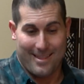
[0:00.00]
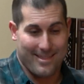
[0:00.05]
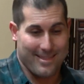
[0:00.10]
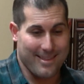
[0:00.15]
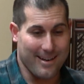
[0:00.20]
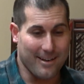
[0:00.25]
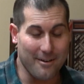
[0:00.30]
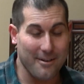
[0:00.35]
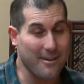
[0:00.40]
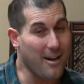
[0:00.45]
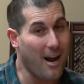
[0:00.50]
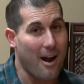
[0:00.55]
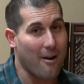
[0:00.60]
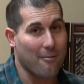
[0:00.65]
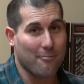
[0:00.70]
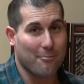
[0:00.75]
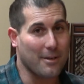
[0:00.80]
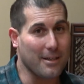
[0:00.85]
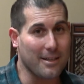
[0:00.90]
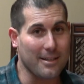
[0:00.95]
They're
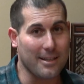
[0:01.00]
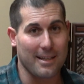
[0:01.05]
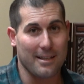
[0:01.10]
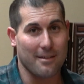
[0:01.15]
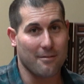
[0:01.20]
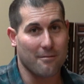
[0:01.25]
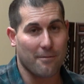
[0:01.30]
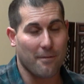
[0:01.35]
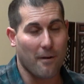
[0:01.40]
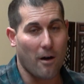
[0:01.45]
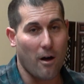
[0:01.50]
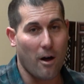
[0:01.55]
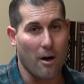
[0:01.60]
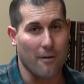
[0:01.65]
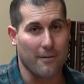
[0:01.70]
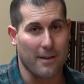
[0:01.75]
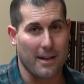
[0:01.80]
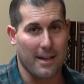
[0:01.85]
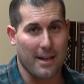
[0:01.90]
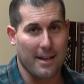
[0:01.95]
not really
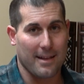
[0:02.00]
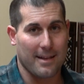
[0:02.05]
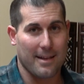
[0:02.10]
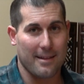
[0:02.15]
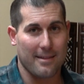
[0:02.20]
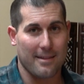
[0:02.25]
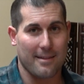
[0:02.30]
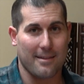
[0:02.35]
involved. I get